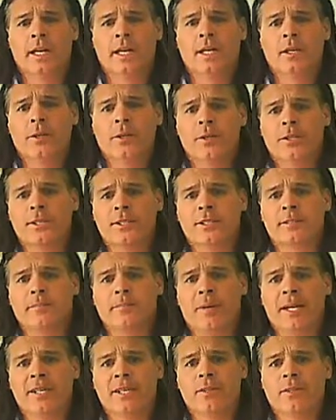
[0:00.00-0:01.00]
Hello, this is
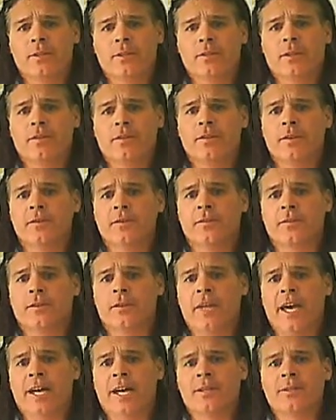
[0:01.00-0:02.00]
Michael Griffin
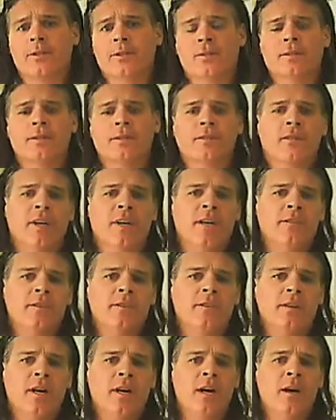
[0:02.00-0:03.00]
for the Outdoor
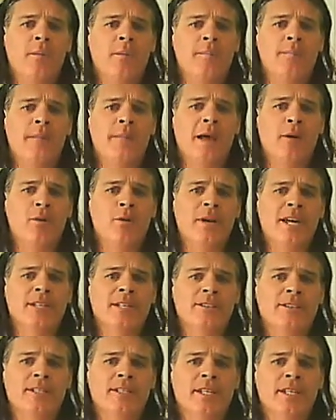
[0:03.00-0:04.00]
Survival. I went
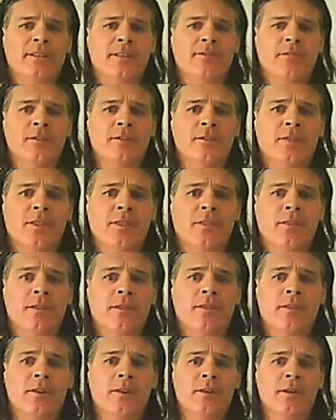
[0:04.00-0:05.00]
out today for
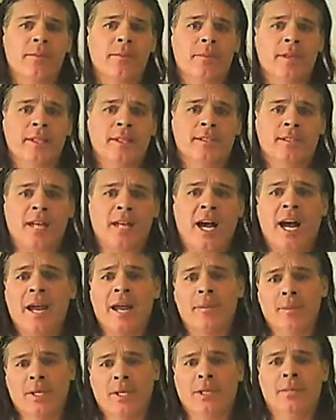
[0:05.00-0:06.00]
a 30-minute
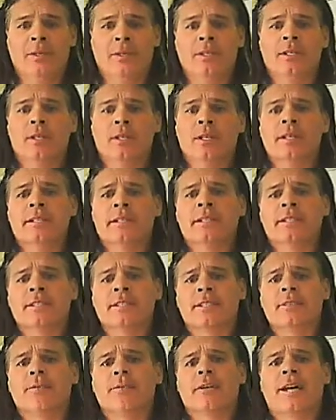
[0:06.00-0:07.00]
time limit to
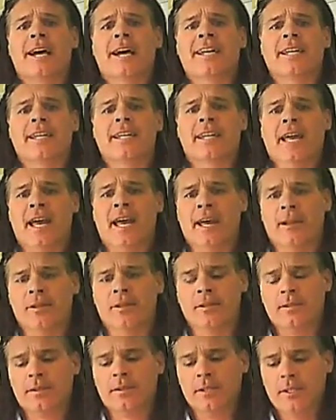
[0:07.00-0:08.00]
see what I could
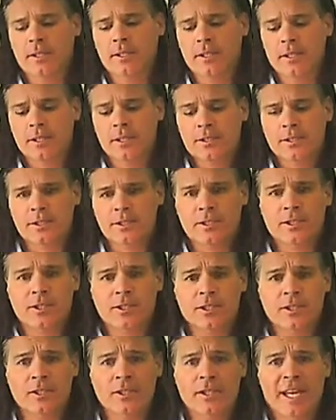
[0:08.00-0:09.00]
gather, just to
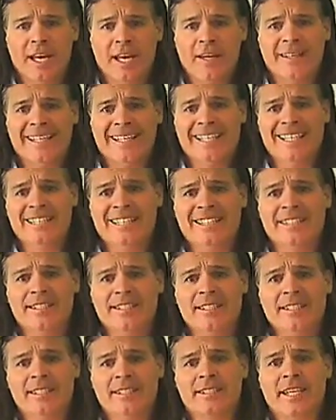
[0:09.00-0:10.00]
show you how
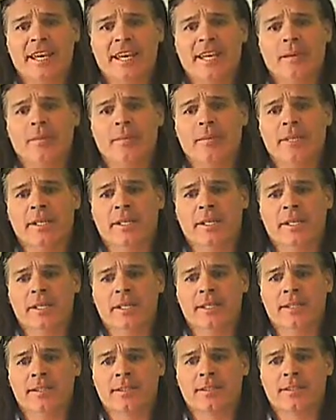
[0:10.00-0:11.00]
easy this can be.
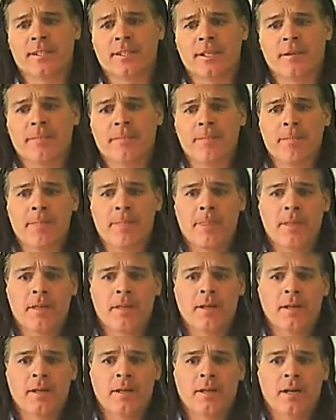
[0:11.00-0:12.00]
It is
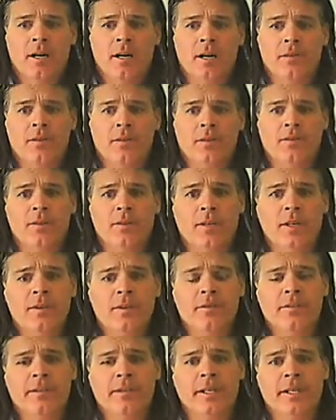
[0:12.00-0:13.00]
on the
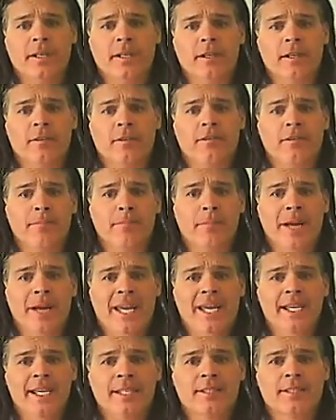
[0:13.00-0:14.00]
5th of
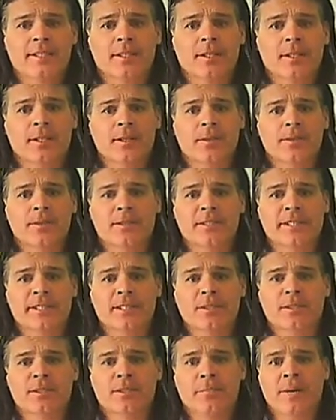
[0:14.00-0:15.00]
May, so
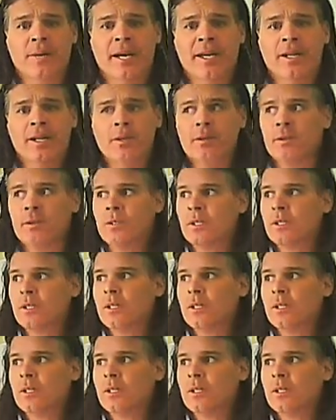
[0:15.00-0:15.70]
Cinco de Mayo.